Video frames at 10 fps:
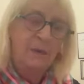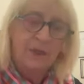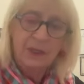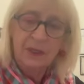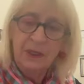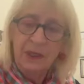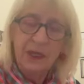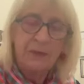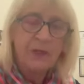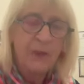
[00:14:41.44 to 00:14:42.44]
was
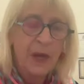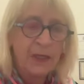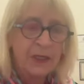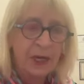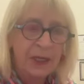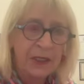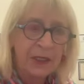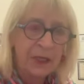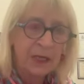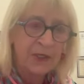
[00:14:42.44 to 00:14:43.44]
the way I decided to
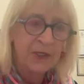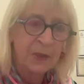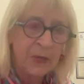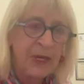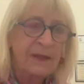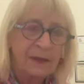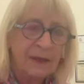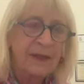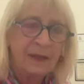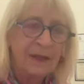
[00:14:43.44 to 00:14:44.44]
tell the story. Yeah.